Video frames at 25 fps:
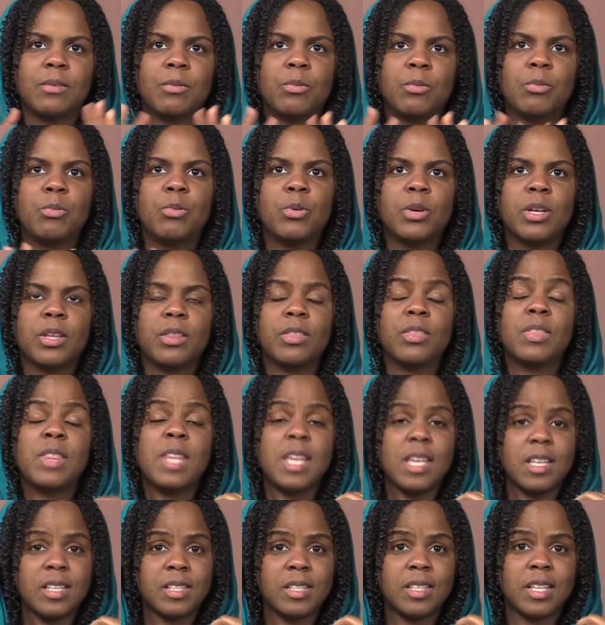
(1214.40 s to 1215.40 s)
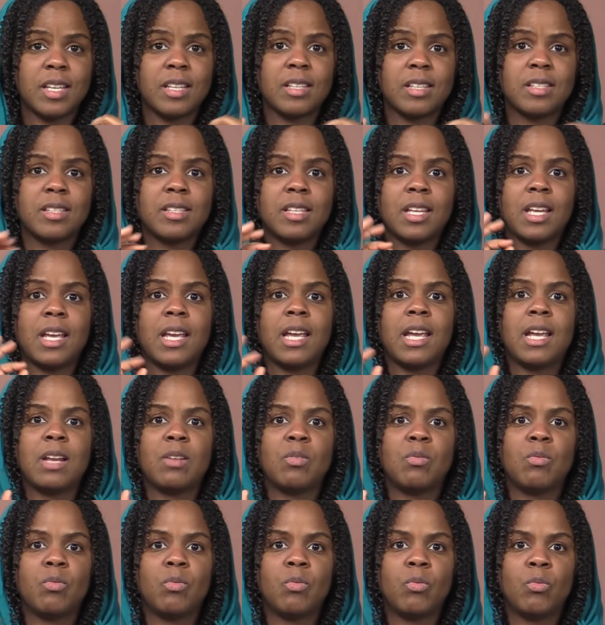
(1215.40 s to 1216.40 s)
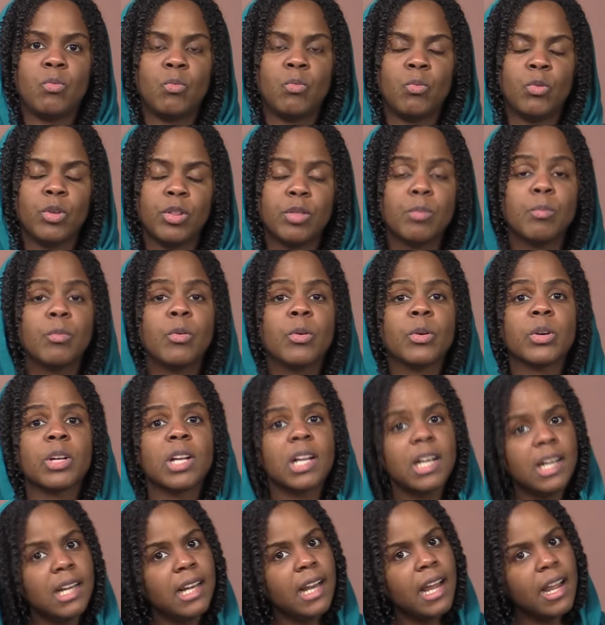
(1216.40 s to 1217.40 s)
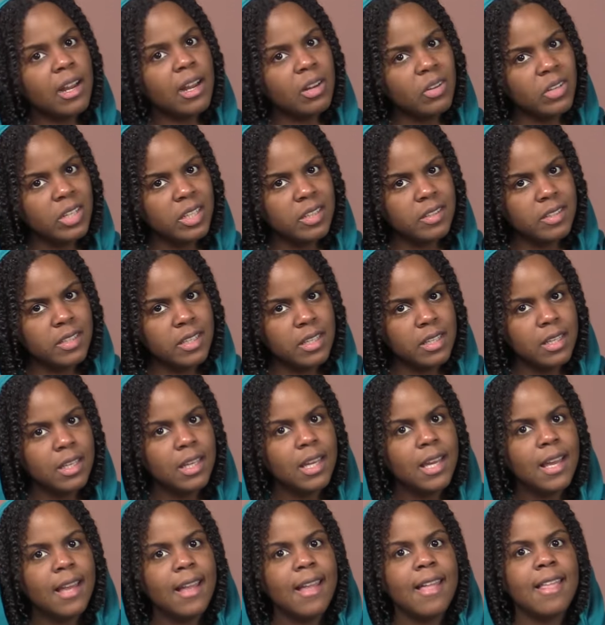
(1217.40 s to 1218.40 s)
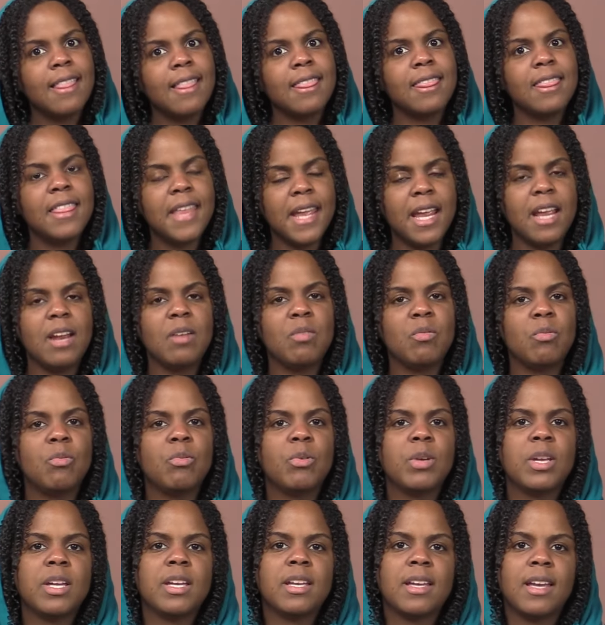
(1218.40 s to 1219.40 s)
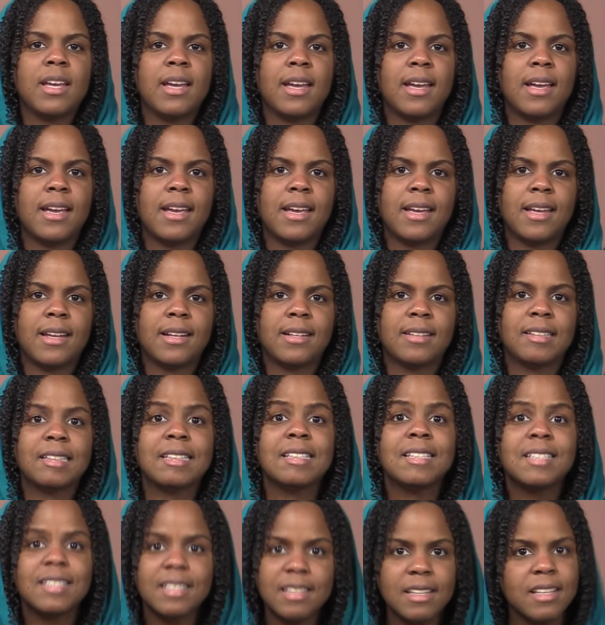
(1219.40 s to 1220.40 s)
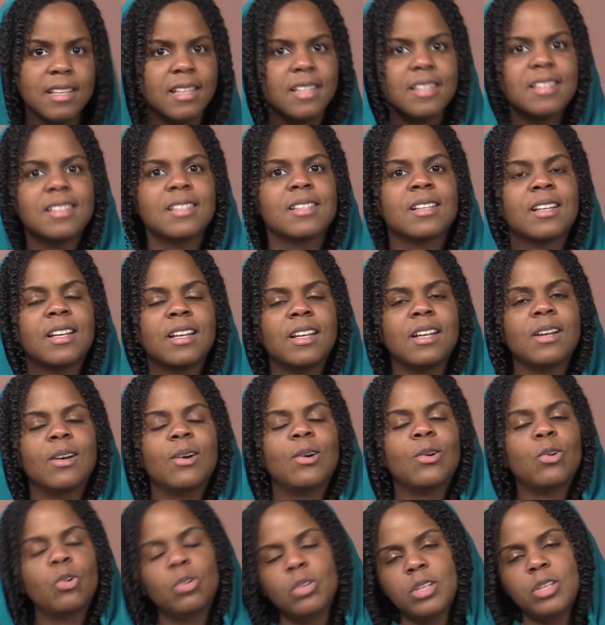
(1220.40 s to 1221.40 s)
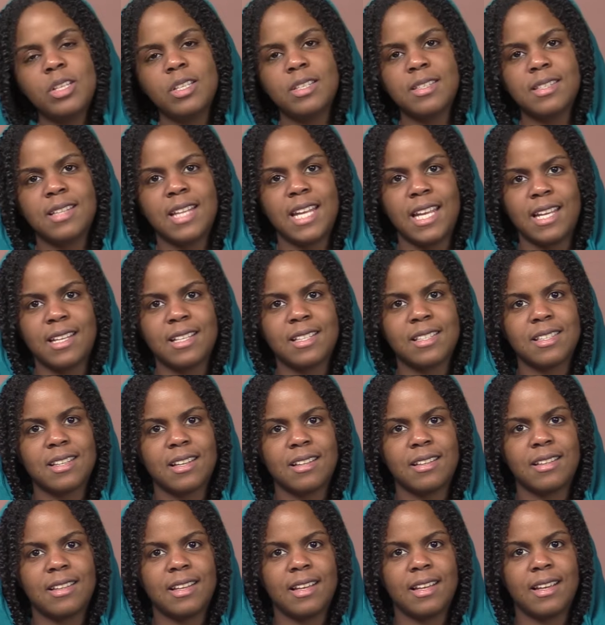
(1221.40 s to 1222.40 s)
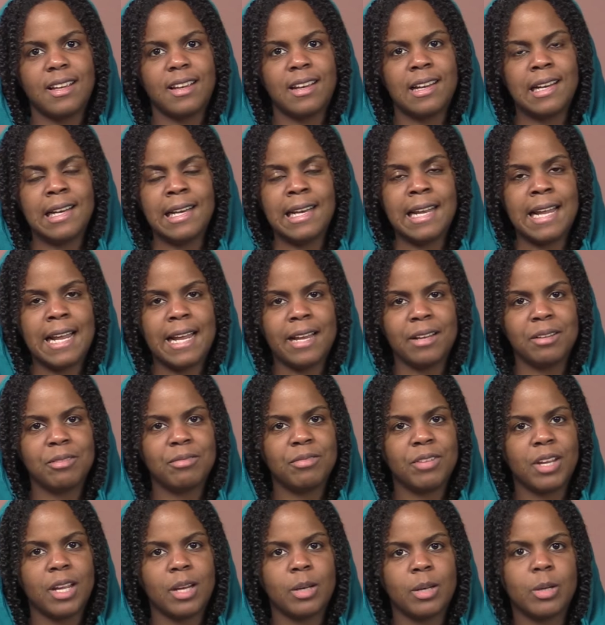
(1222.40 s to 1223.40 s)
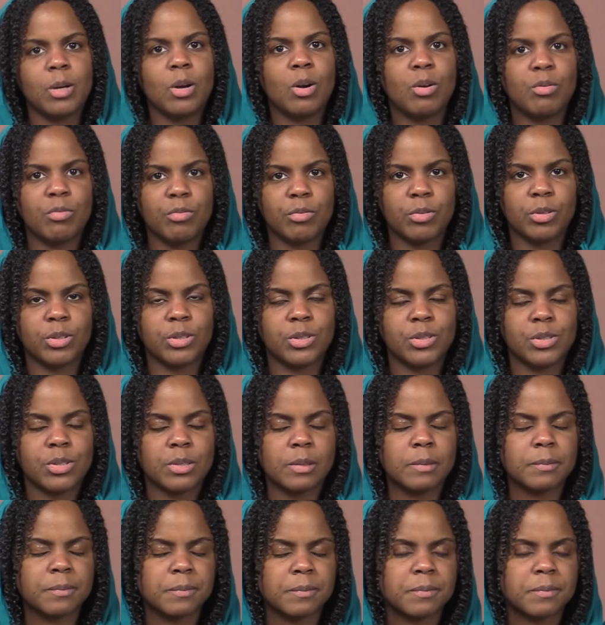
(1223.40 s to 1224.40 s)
with distance and with more clarity, then we can seize all these things that life can offer us.